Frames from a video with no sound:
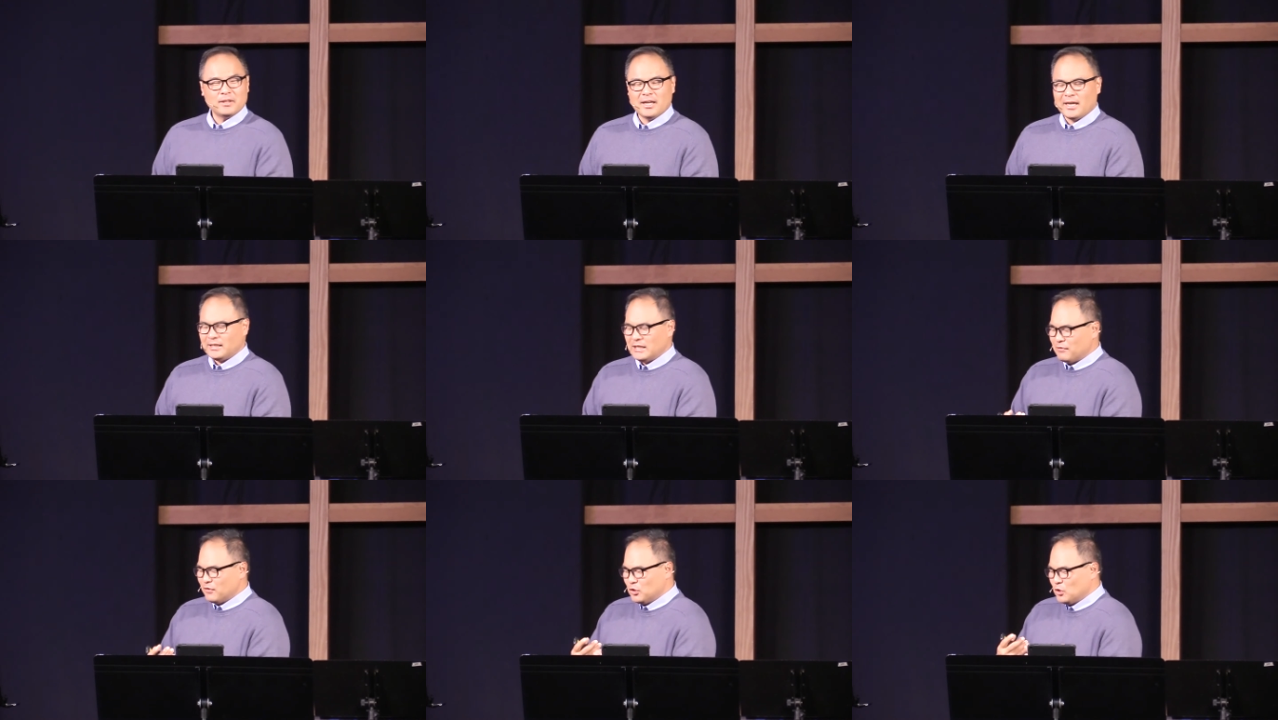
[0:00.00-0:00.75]
I
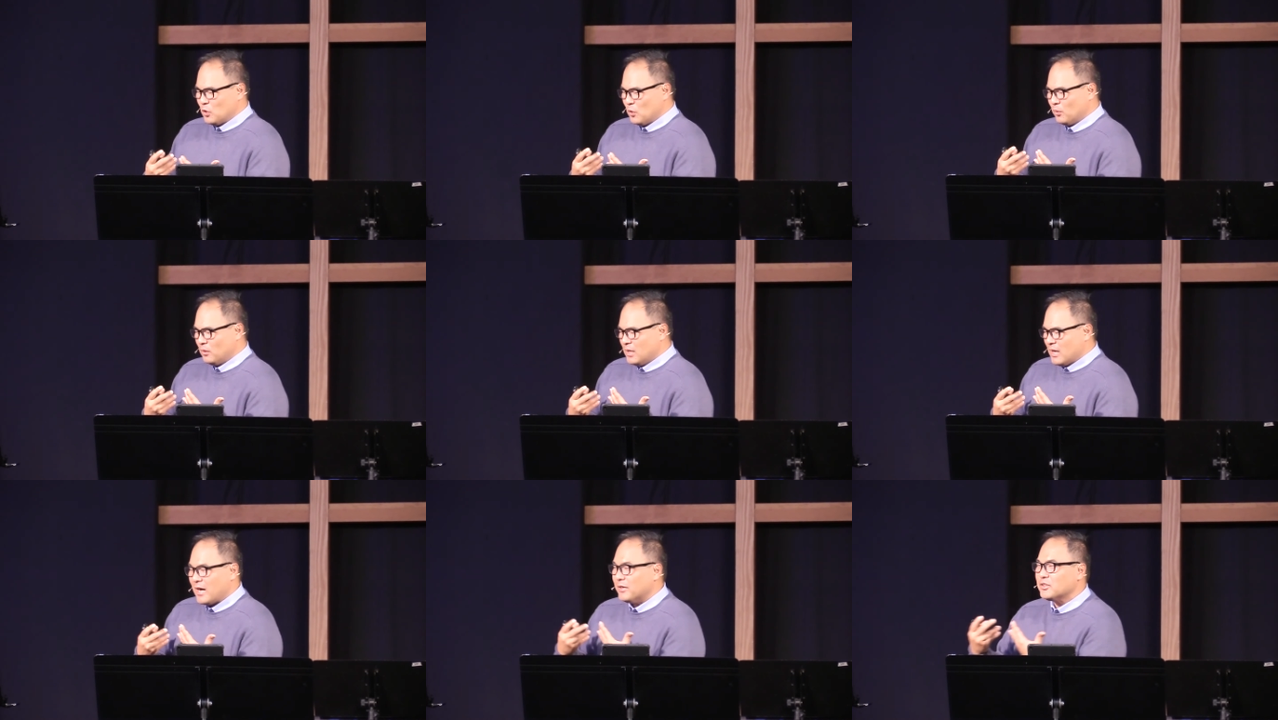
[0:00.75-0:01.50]
didn't even know
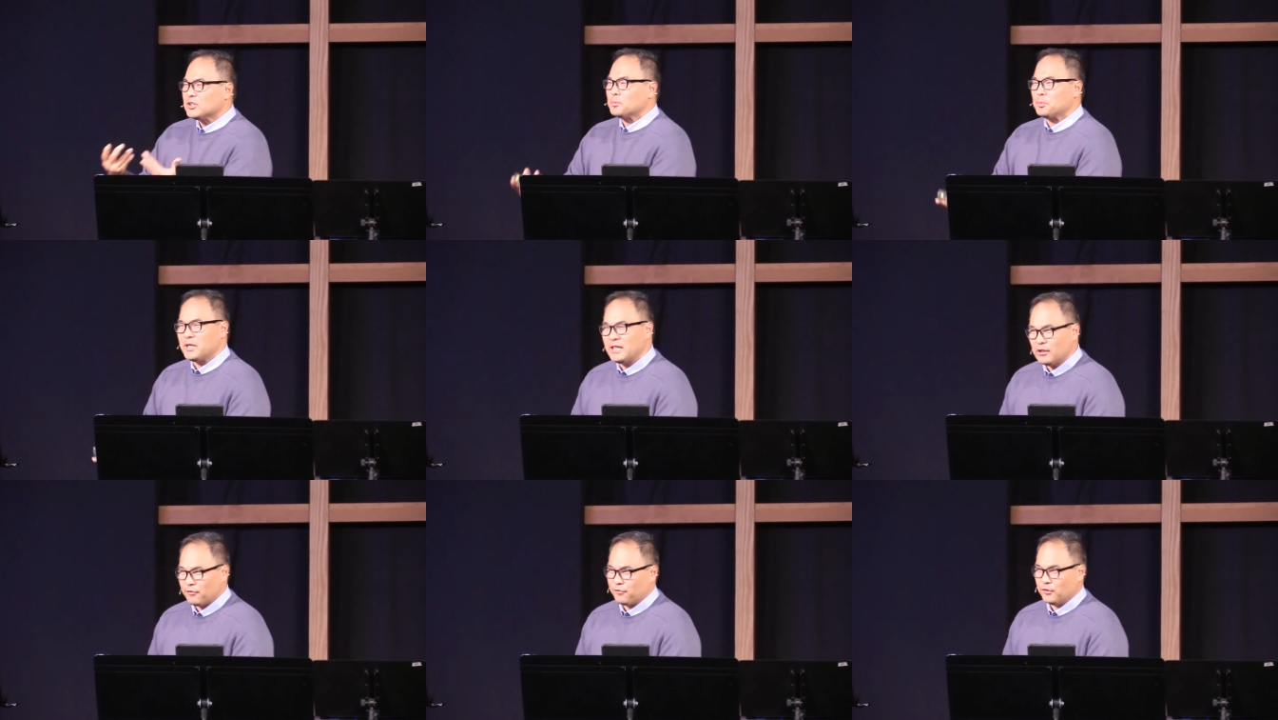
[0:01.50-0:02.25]
how to
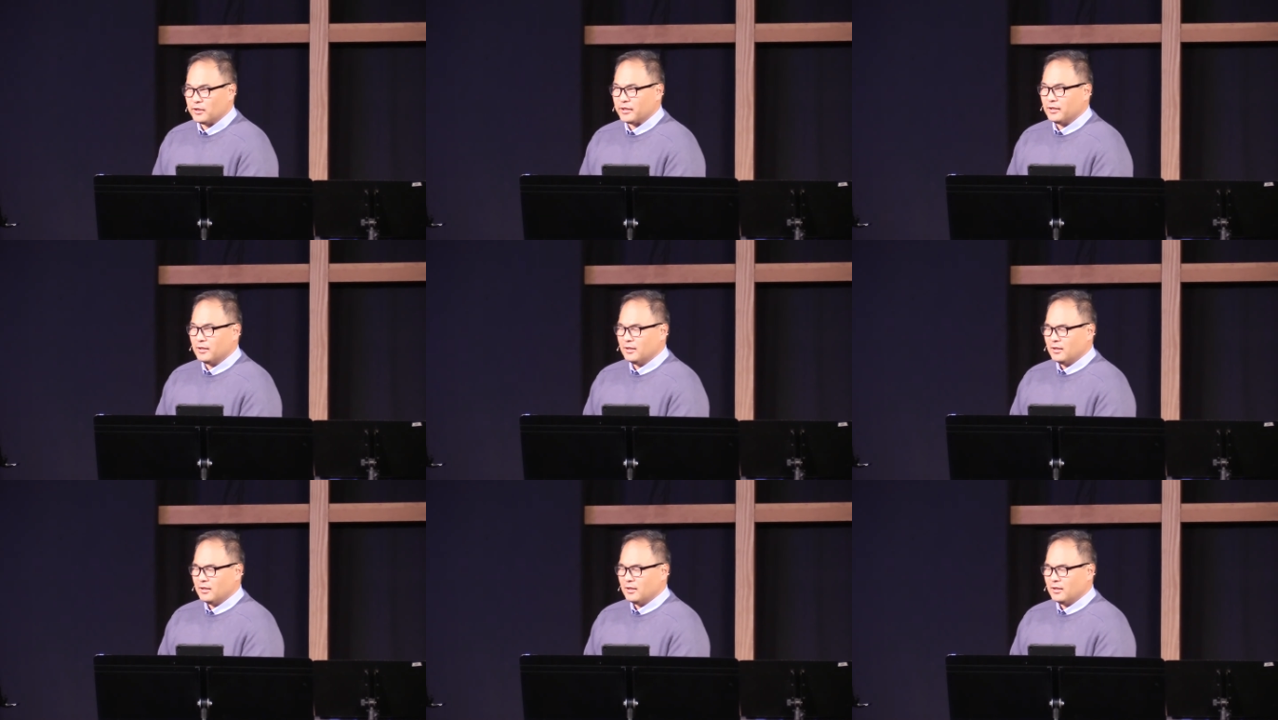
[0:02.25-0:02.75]
explain it fully.